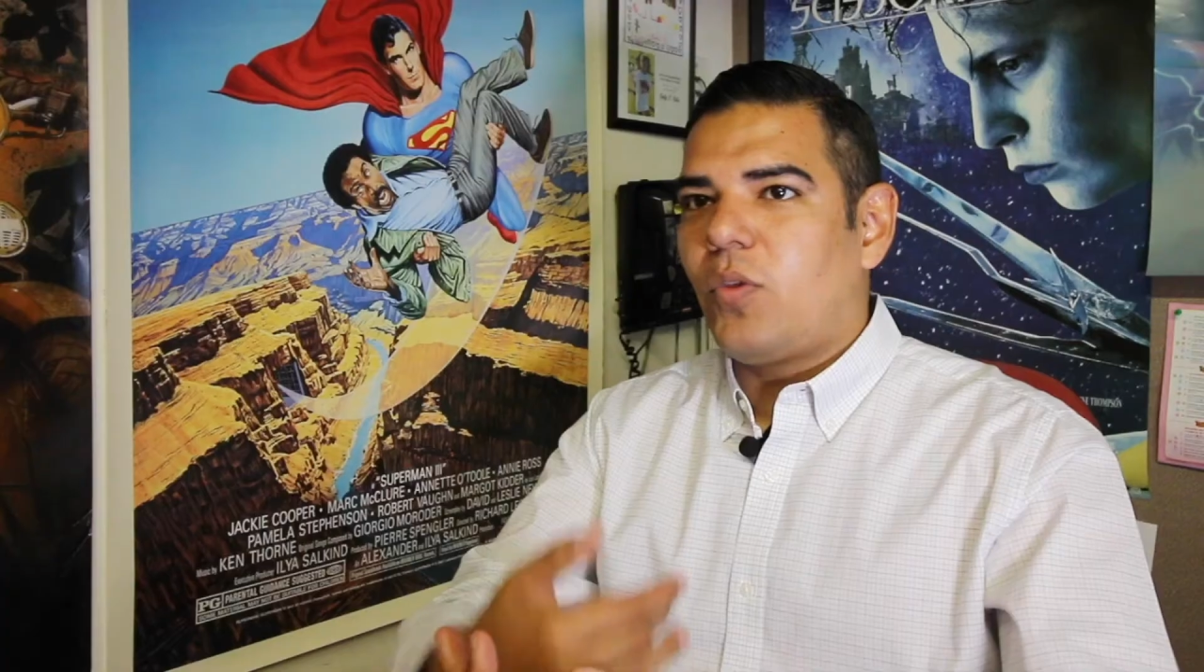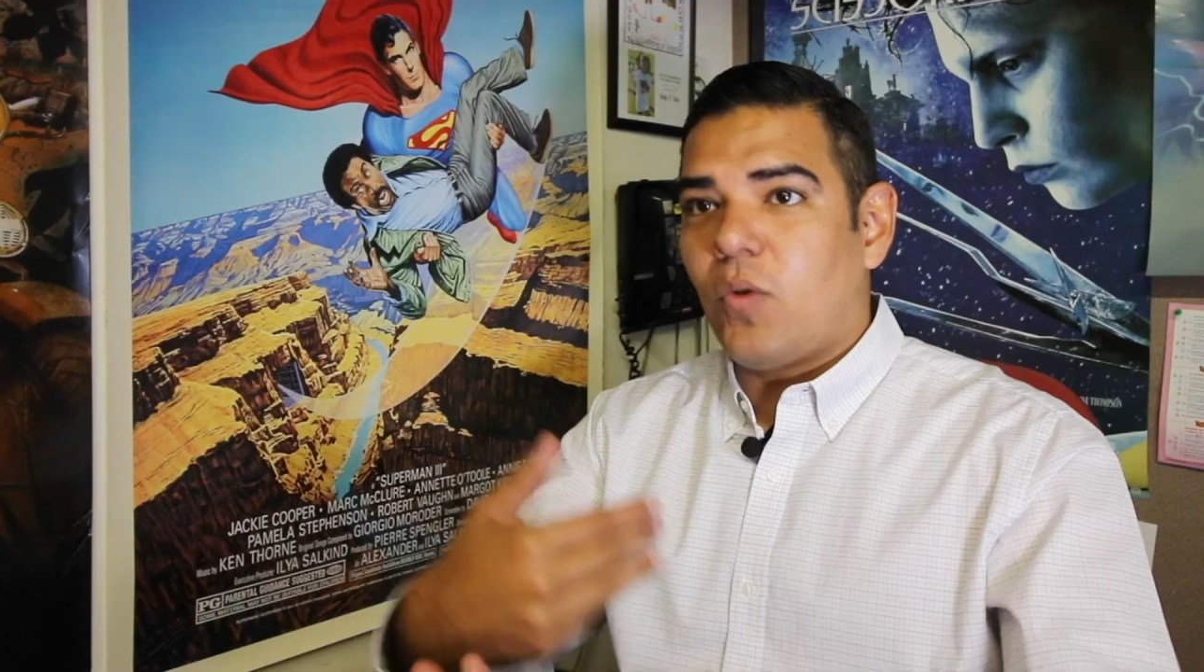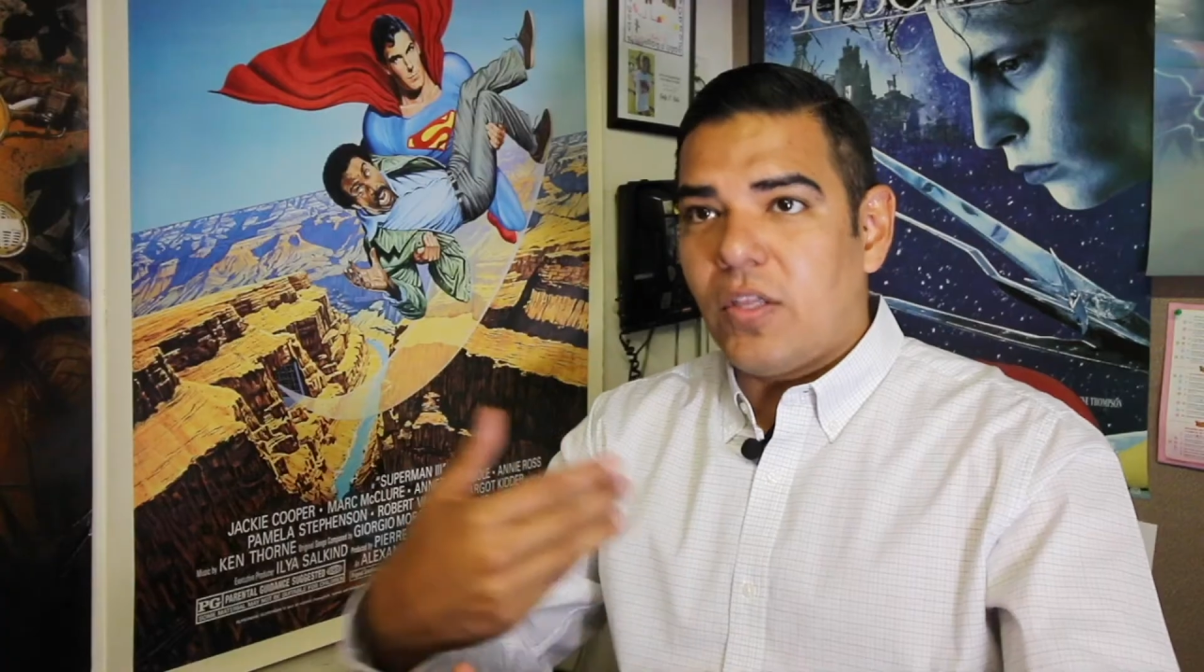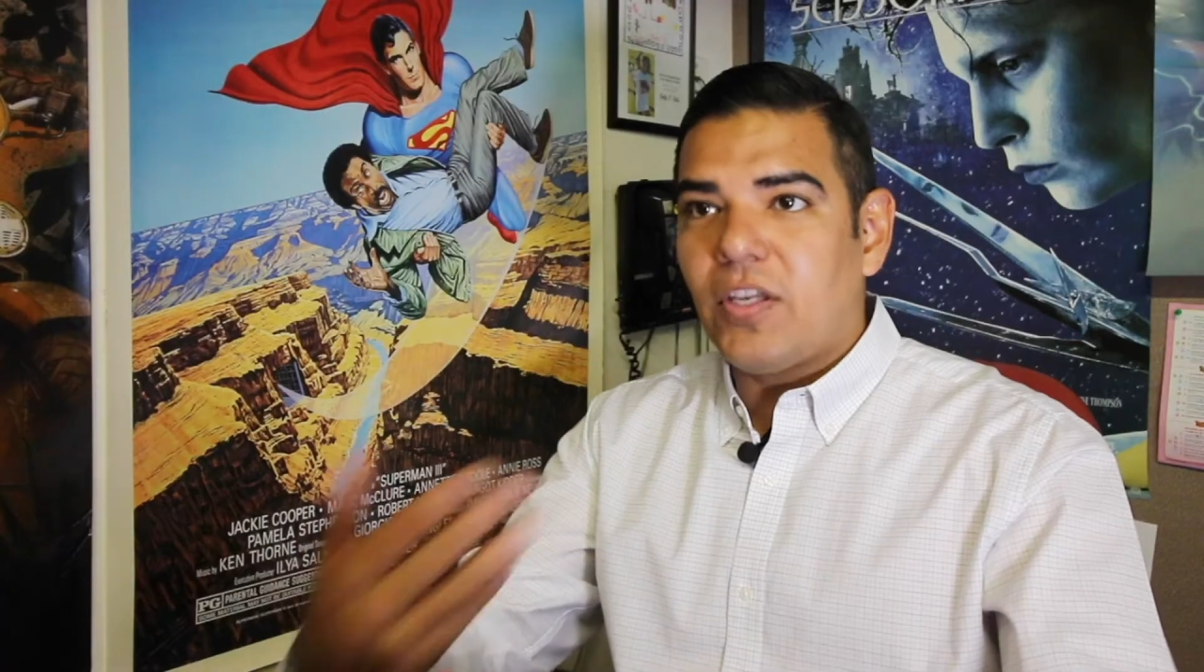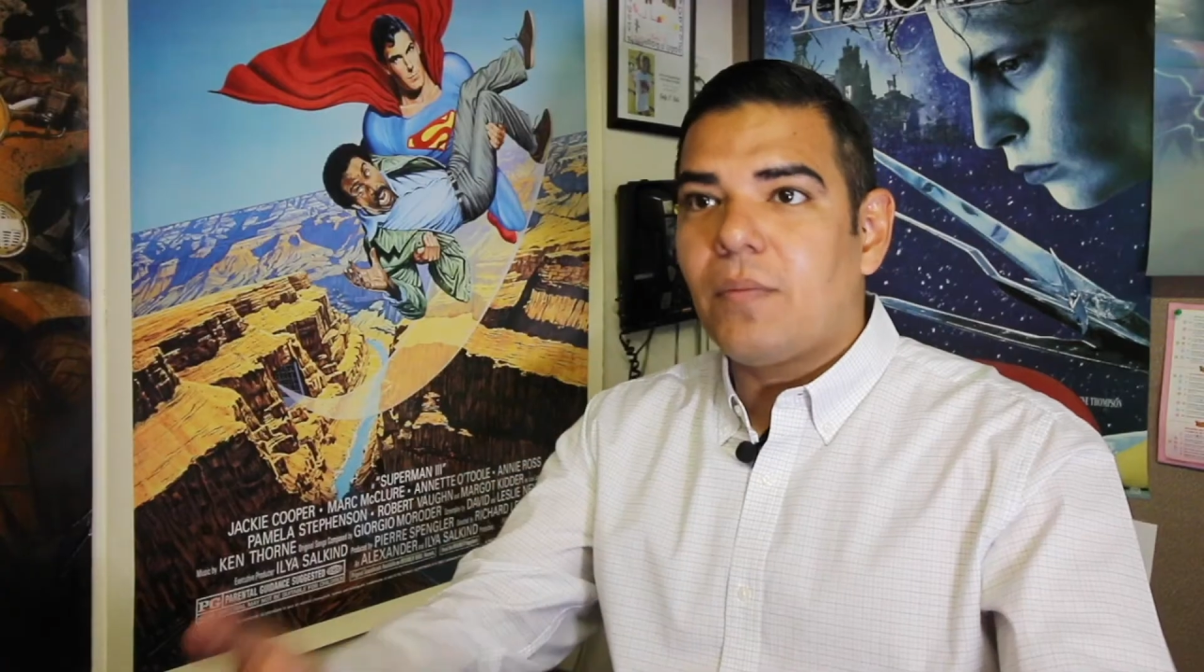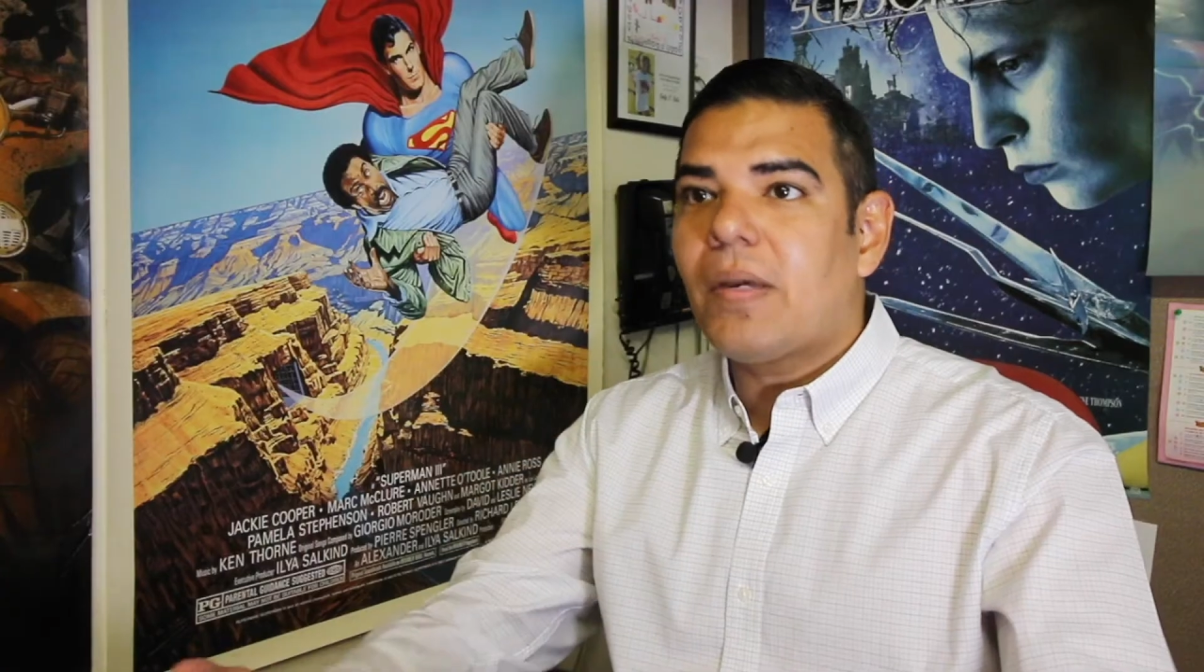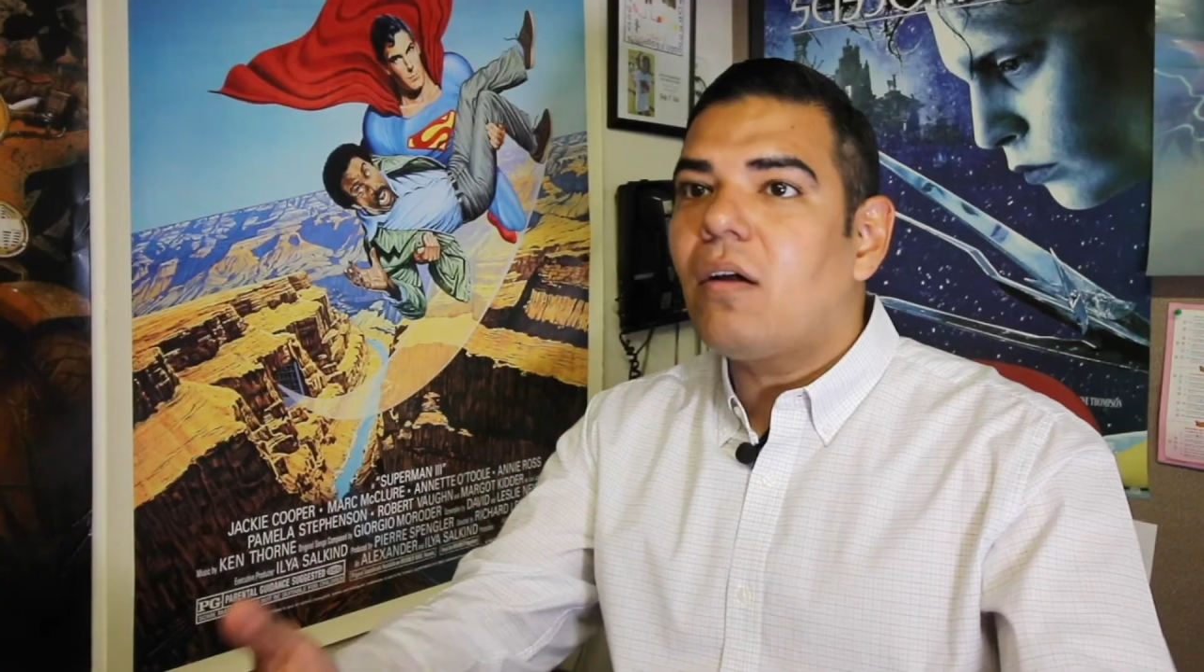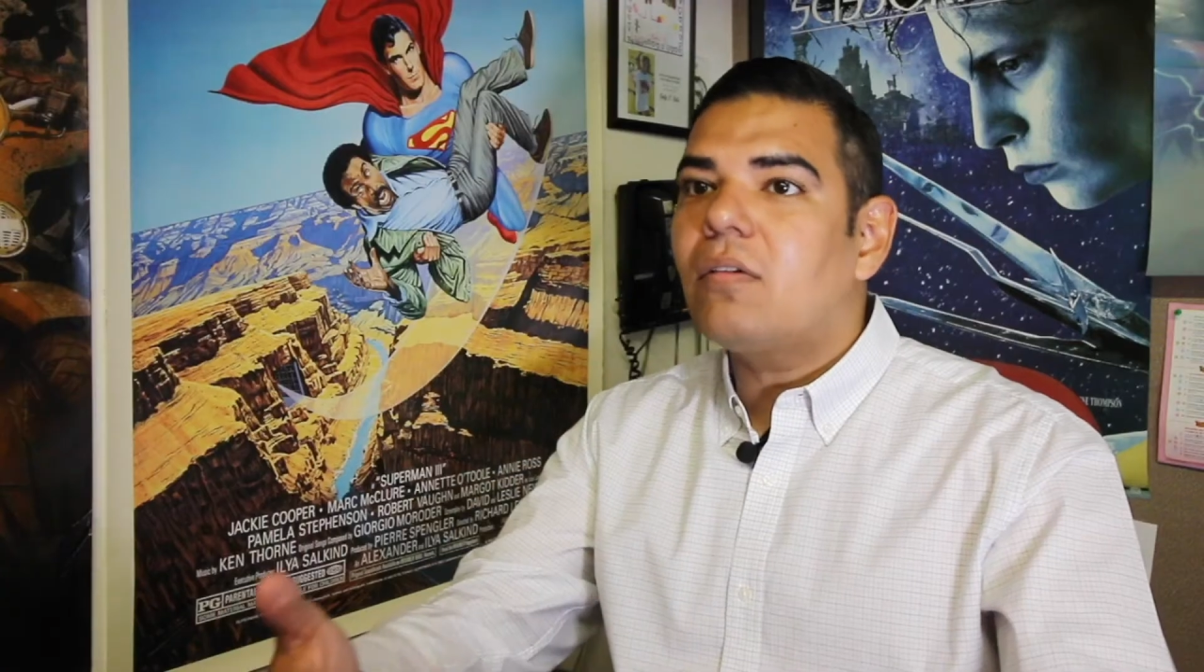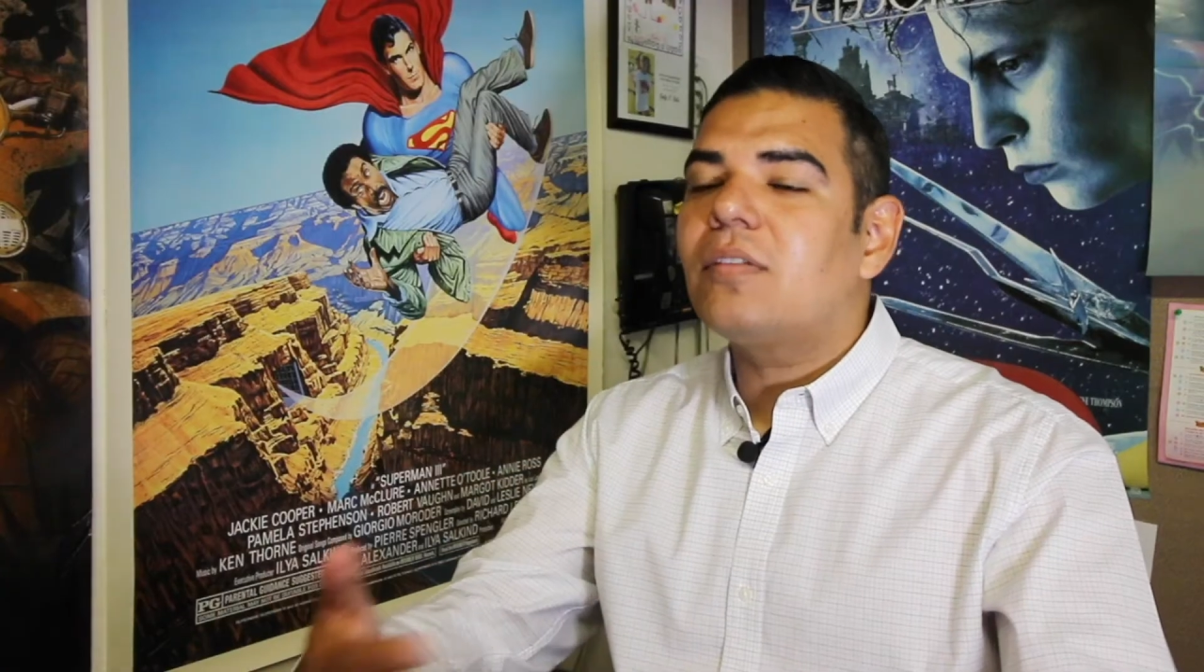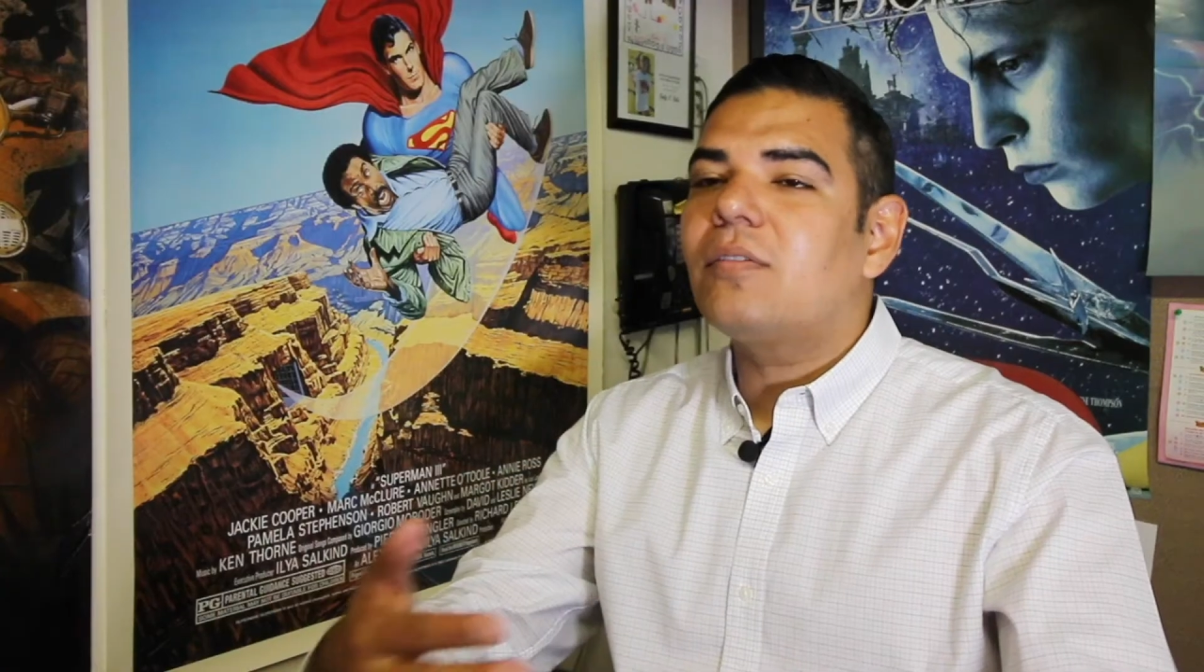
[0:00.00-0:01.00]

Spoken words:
the great thing about